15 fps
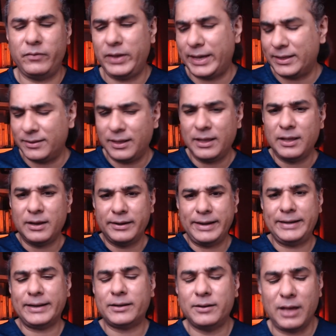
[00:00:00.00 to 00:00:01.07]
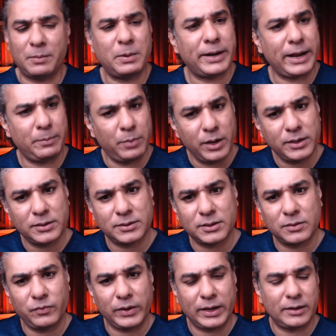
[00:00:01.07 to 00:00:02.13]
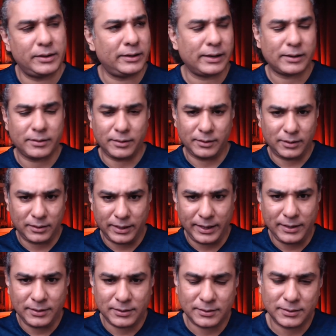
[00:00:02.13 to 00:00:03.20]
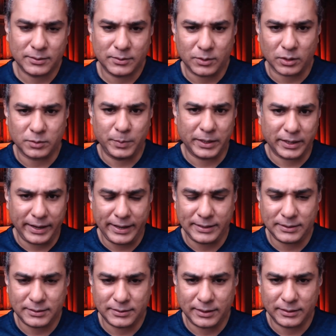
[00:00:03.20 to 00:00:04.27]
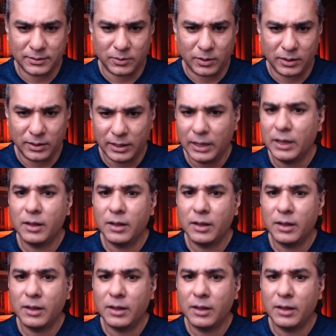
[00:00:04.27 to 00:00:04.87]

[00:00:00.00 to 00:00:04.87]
We can detect gamma ray bursts, we can detect other things, cosmic rays and so on,